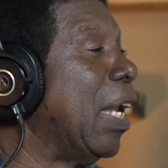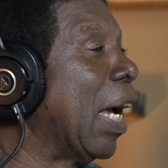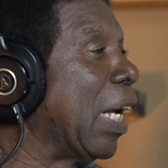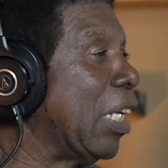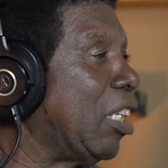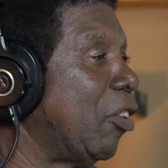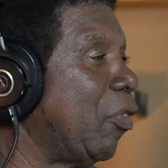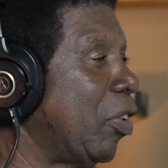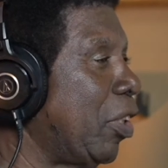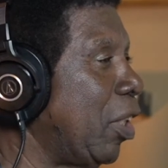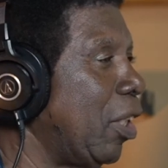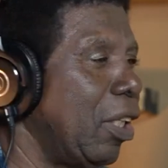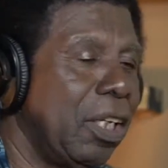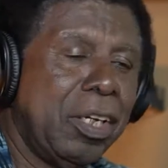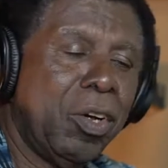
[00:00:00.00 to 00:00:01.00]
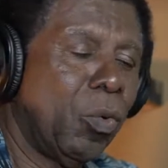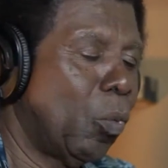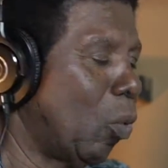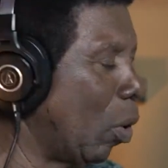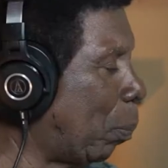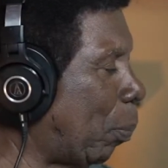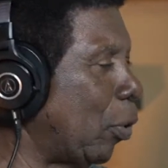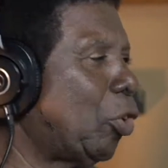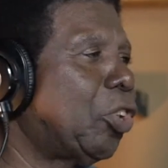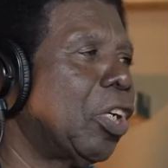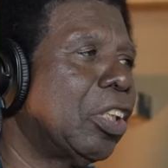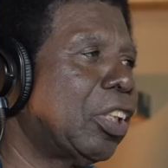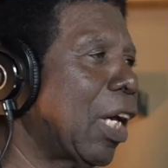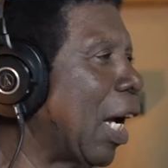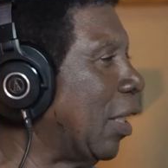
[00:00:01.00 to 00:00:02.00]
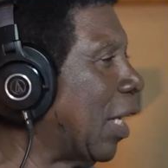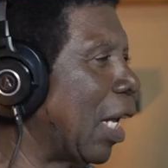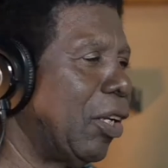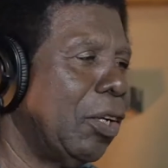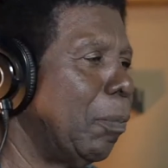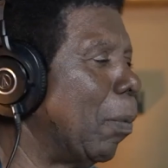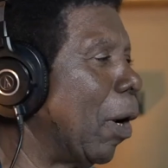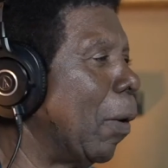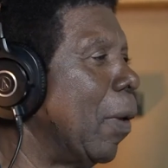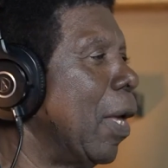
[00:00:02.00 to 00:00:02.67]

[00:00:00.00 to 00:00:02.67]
negativity were pushed aside. I didn't know.